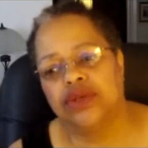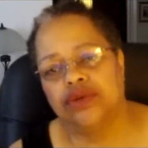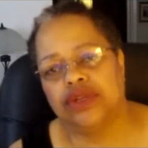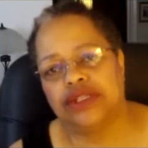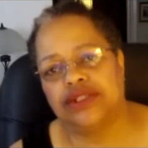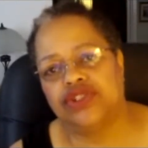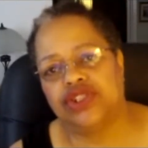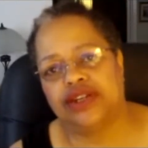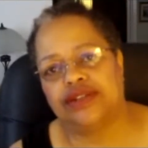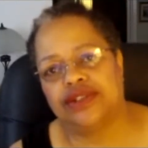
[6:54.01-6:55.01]
Who can
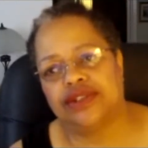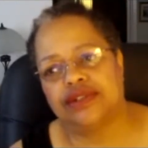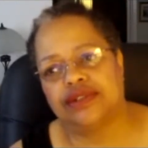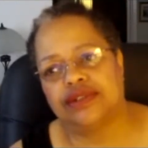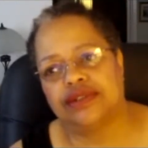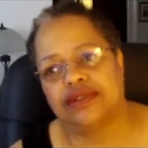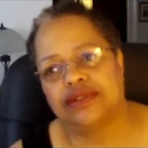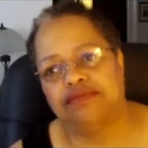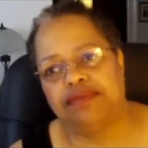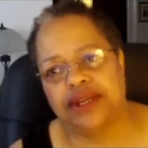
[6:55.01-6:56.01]
judge
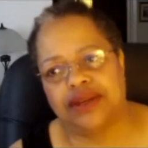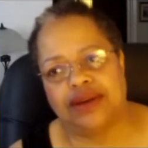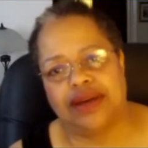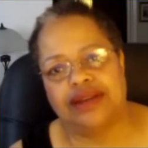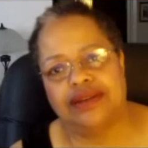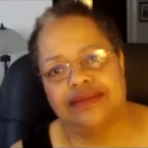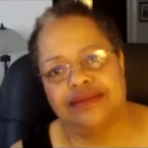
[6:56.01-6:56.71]
but God?